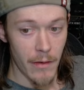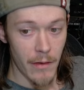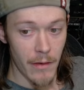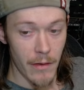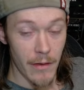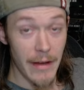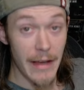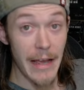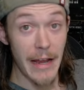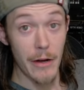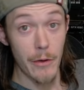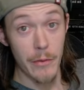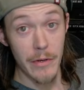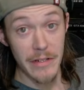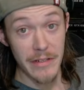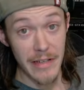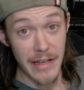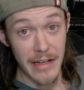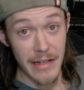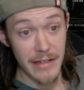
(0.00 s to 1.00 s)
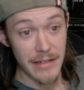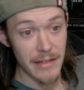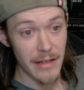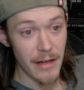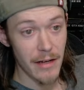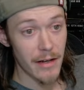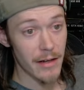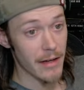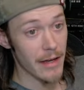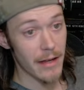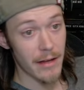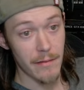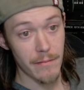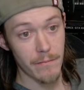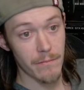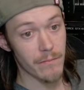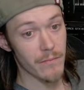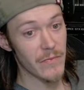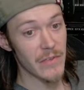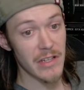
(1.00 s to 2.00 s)
Anyways, guys,
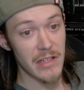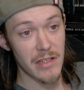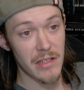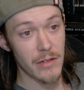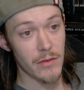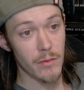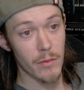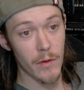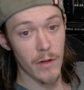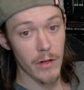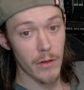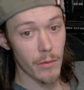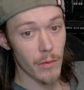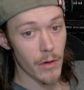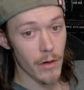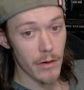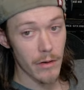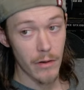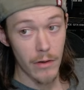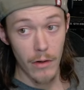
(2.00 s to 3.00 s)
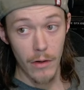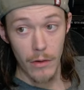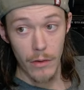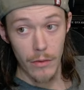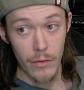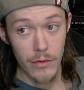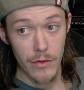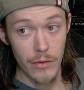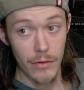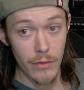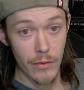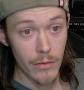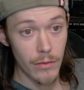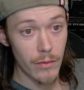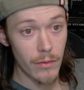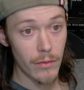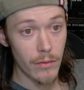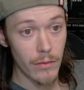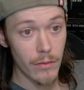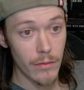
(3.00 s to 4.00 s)
this is where you want to go
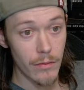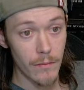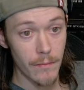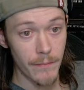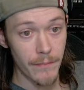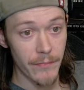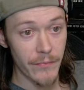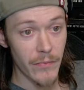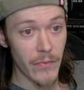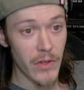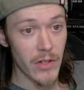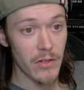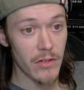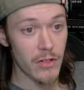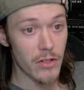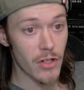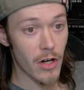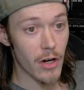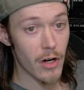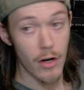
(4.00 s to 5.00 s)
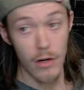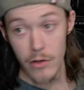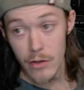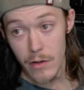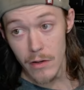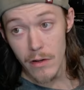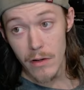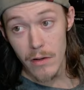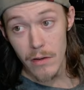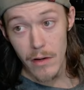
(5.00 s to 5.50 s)
to start your